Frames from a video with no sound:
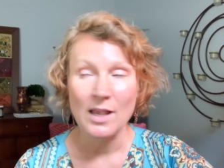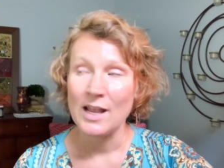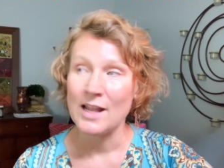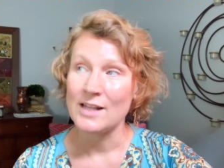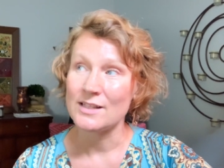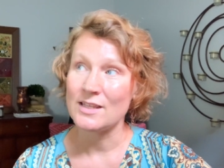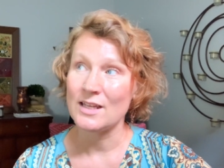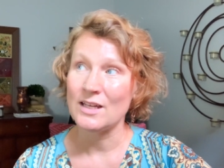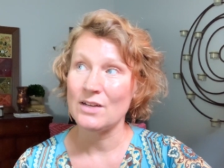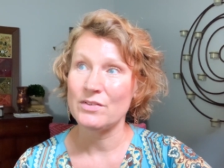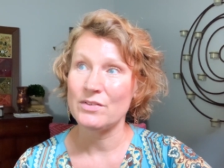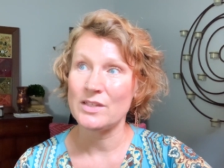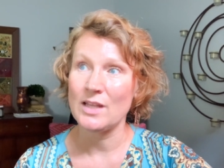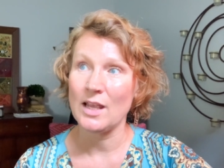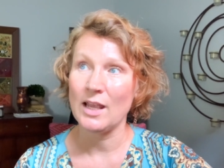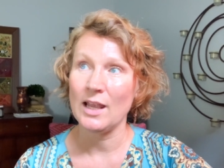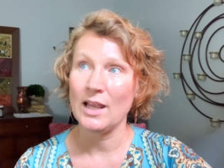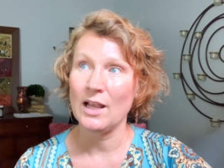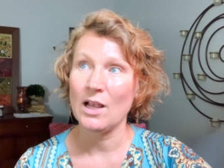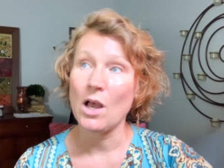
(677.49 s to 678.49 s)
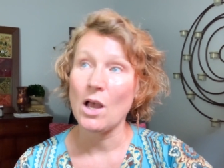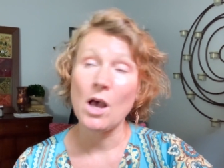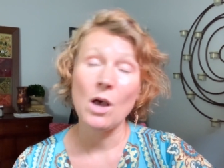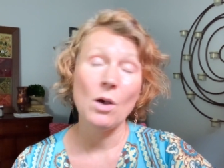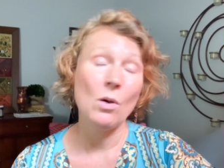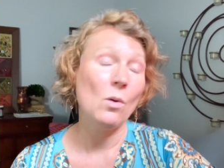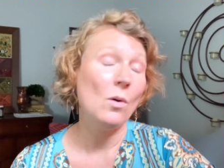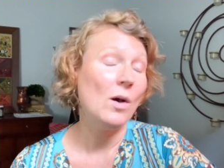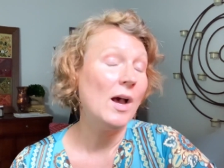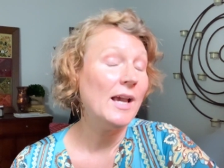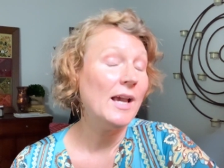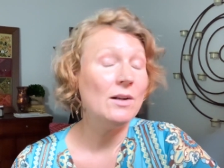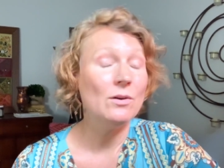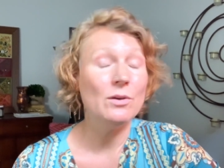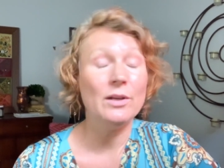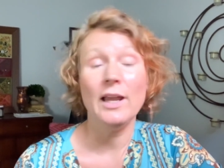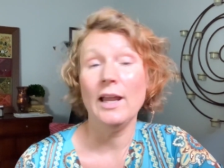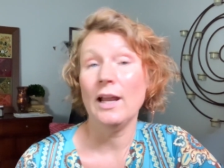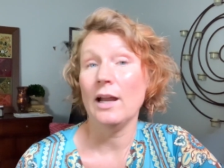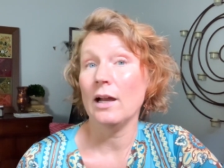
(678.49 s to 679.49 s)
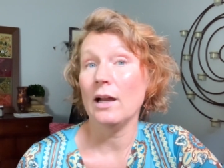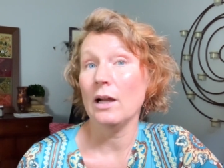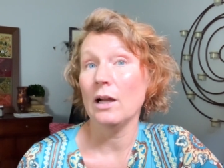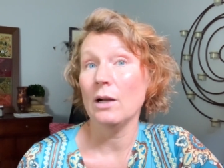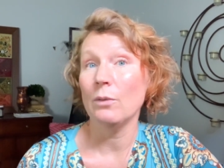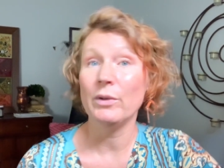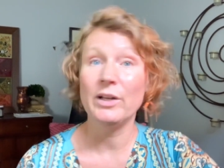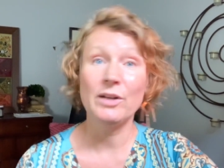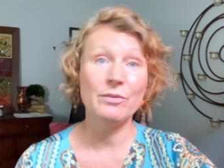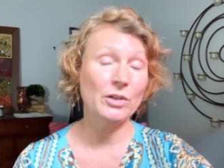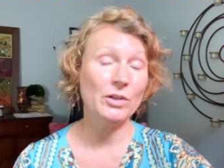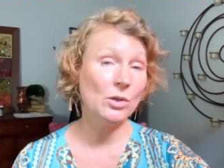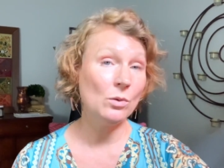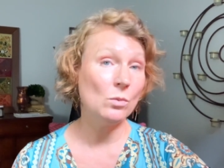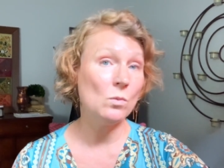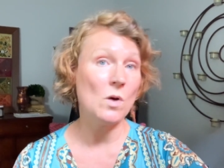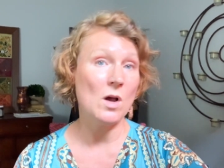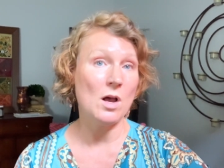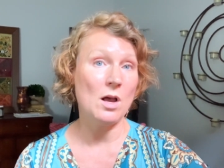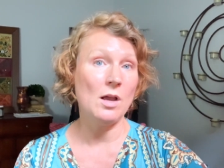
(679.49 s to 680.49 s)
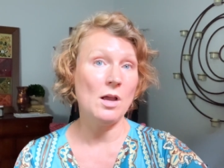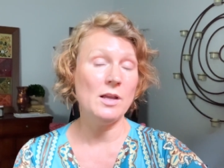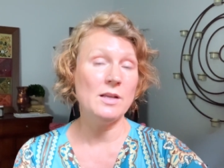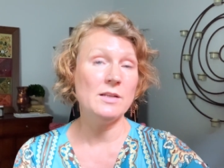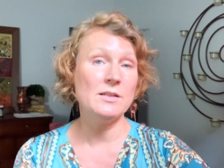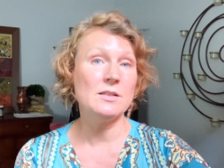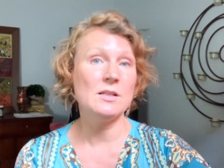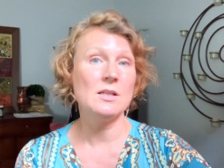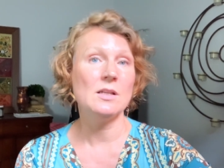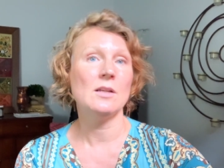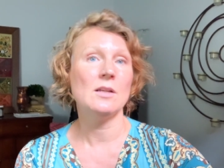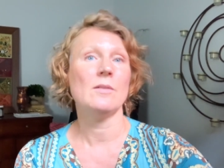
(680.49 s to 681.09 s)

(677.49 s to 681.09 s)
Instead of saying, oh, I don't care, whatever you want,